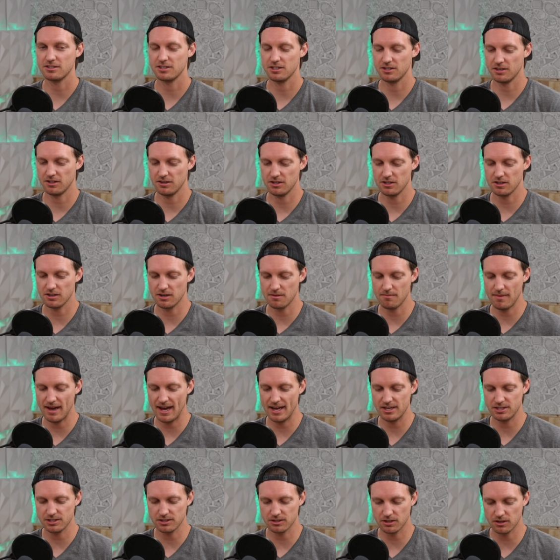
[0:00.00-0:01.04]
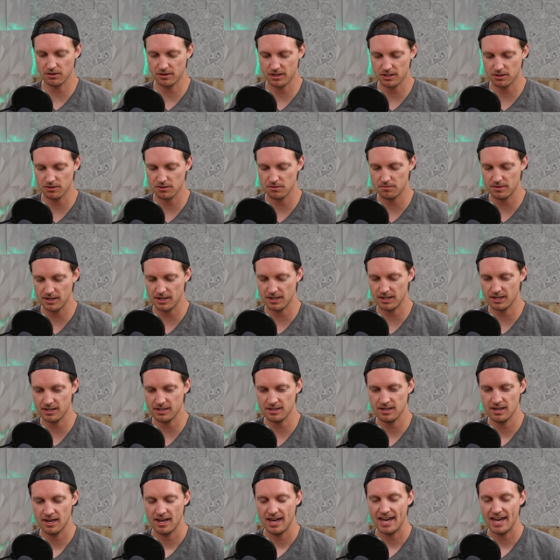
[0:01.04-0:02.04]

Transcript: you can imagine going to a meeting